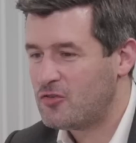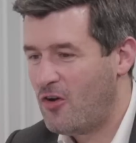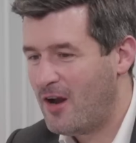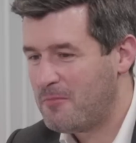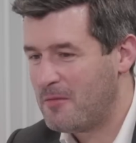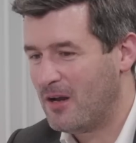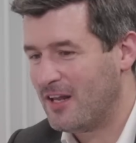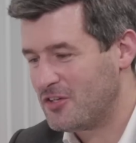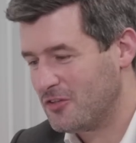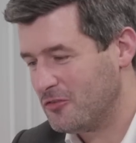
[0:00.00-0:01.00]
not trying to be
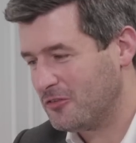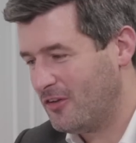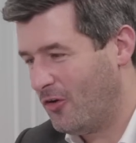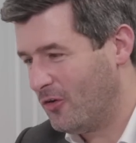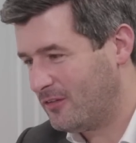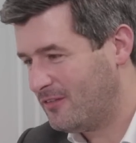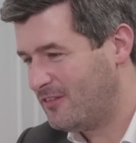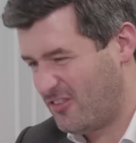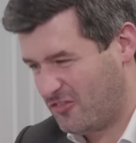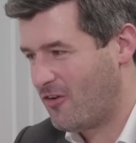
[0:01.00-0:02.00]
malicious or
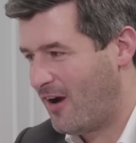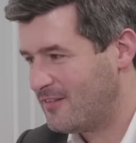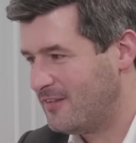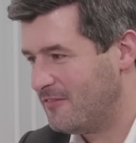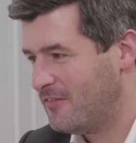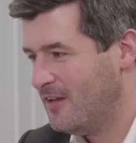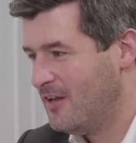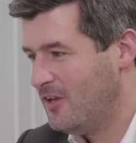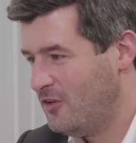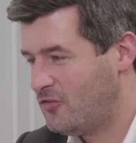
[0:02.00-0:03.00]
destructive.
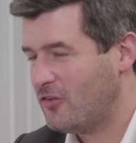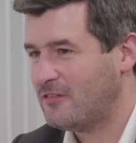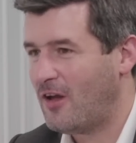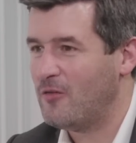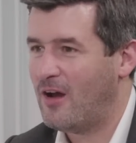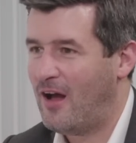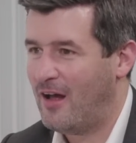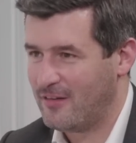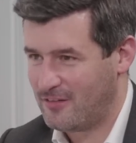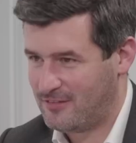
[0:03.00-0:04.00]
You just don't
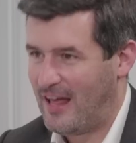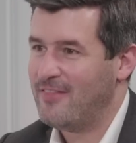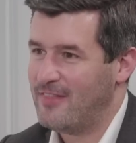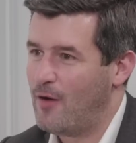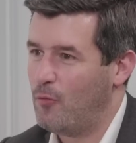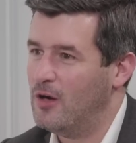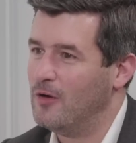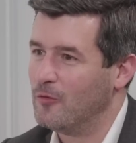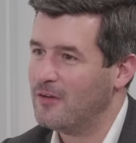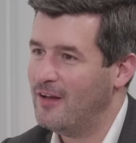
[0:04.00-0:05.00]
understand that
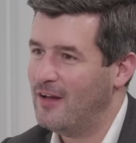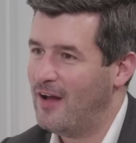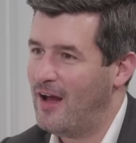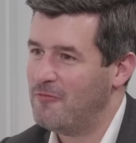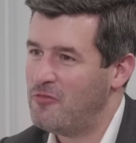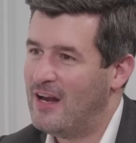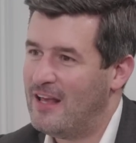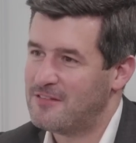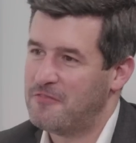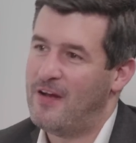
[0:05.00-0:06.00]
world. And
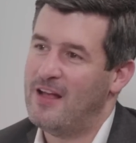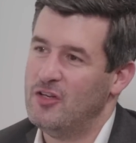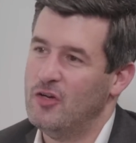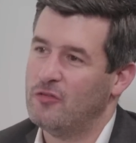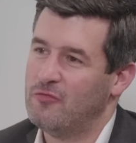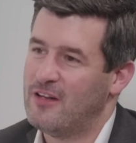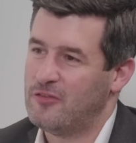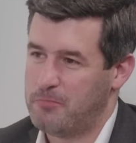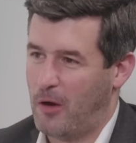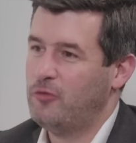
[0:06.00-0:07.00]
really, as a fan, you're not really
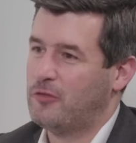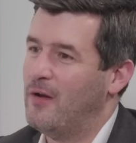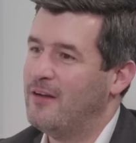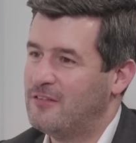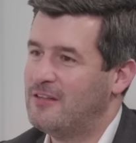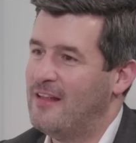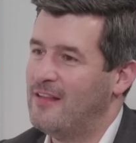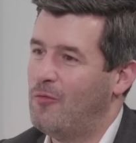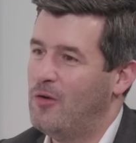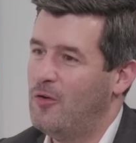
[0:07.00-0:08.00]
supposed to
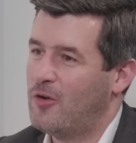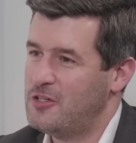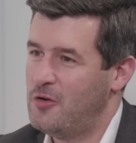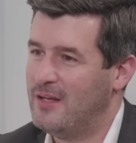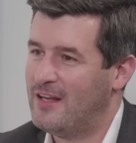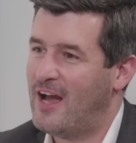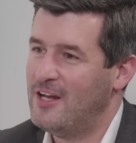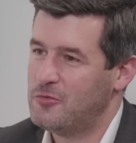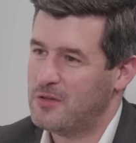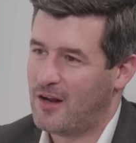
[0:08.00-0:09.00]
understand that world, because you
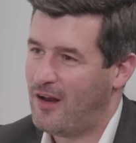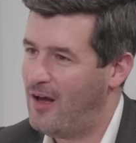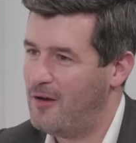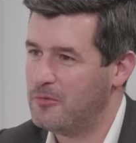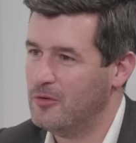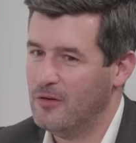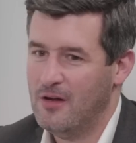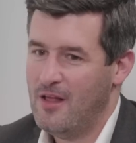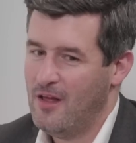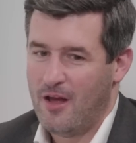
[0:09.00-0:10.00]
engage with a club or
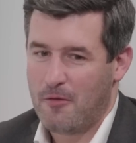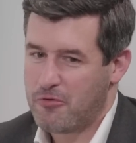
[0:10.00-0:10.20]
a